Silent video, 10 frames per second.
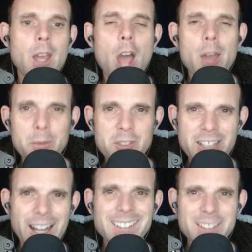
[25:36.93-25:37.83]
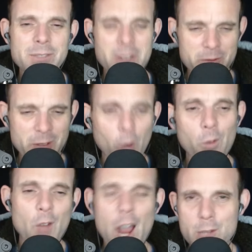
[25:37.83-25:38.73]
objective,
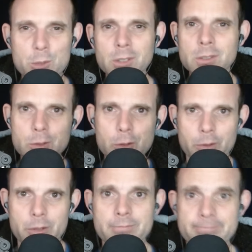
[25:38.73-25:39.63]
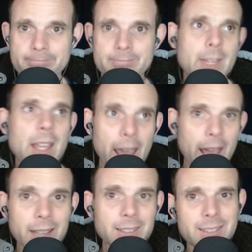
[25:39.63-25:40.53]
verifiable truth.
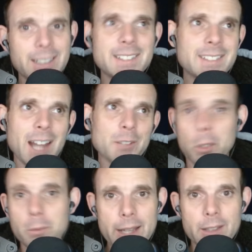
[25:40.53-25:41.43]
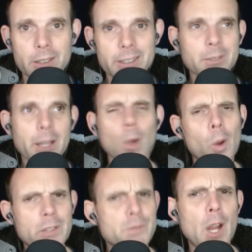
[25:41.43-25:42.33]
And he gets attacked for it regularly, right? Oh,
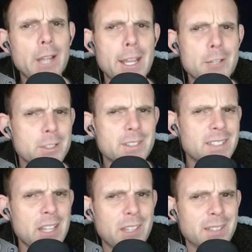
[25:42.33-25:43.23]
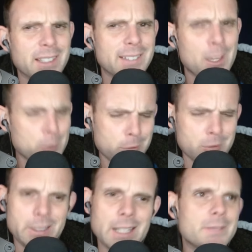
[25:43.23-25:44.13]
that's very dangerous to say things like that.
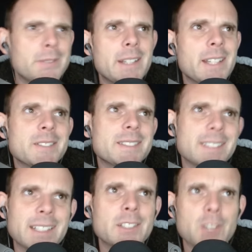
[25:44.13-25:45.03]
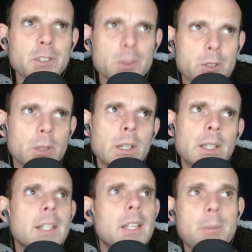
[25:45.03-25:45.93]
Oh, yes, very dangerous indeed. It's also true.
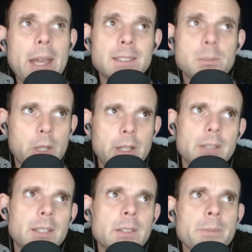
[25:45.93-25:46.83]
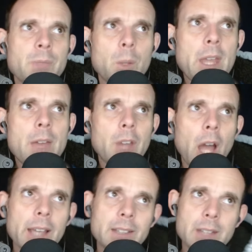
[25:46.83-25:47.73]
Maxime Bernier says, we have the
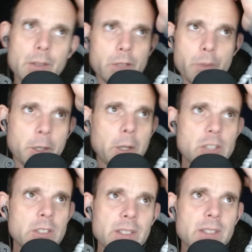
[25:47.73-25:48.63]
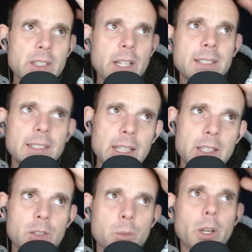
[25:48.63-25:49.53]
highest level of immigration since the
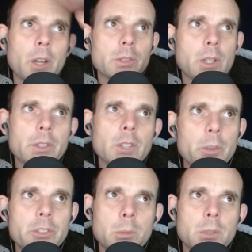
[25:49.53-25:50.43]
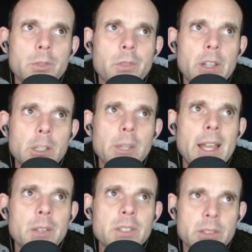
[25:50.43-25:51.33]
1980s, and we also have the lowest number of available
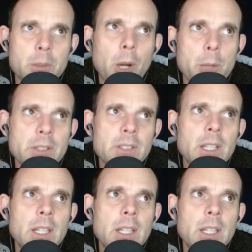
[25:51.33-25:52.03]
houses and apartments.